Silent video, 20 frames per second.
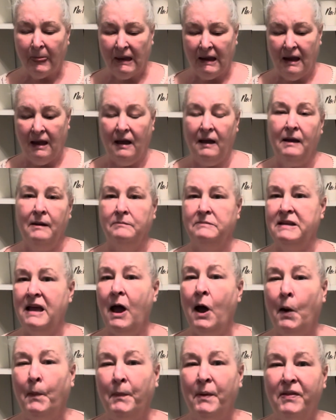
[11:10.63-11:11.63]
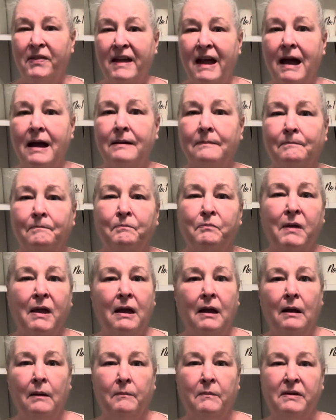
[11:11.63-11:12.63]
to help with that.
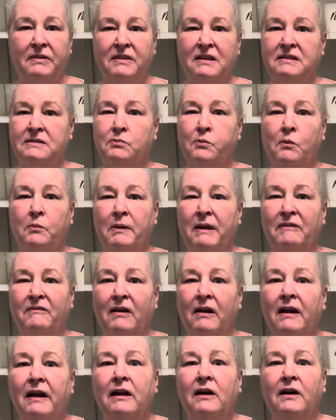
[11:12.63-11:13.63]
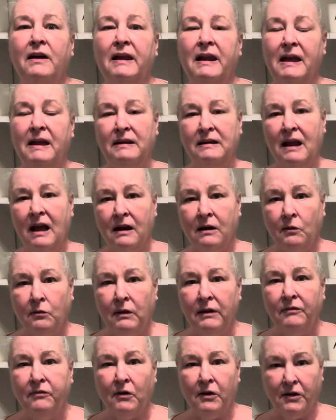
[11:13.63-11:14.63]
But this will be very good at not
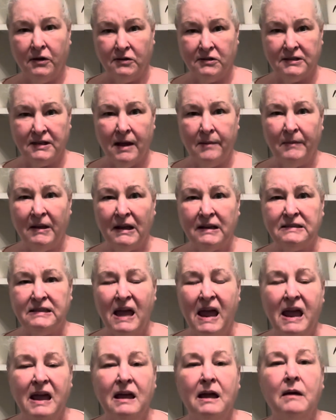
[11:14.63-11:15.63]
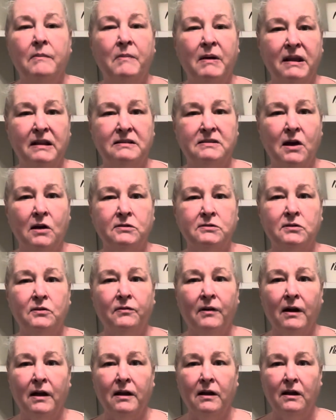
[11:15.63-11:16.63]
only for your stomach's sake, but it's also
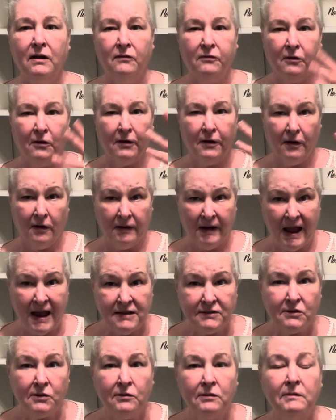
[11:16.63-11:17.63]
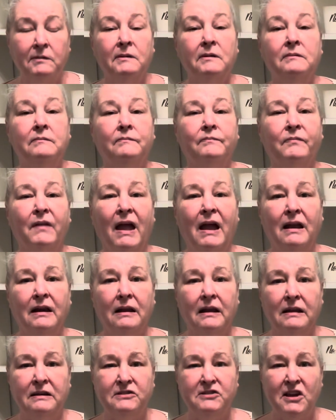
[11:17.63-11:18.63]
very good for your nasal and
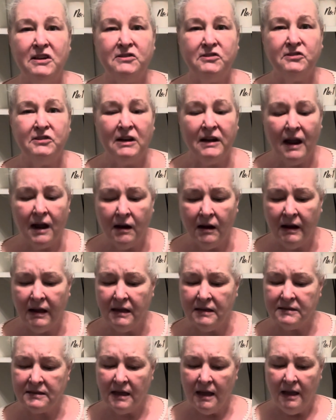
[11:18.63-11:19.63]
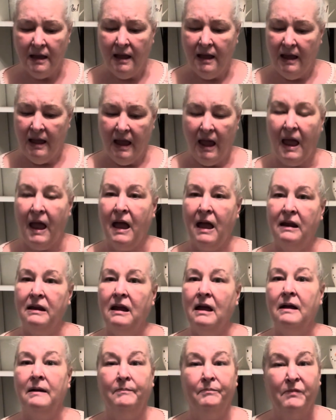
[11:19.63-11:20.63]
congestion areas,
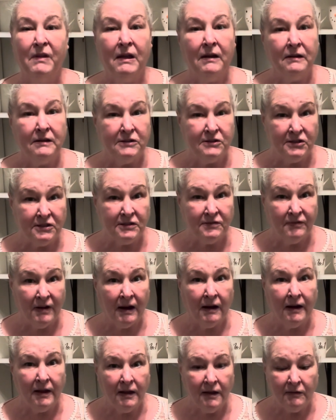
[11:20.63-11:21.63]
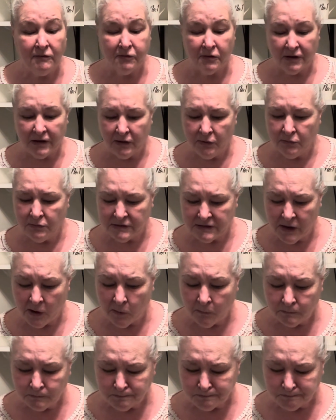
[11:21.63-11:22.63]
and just very good for you. So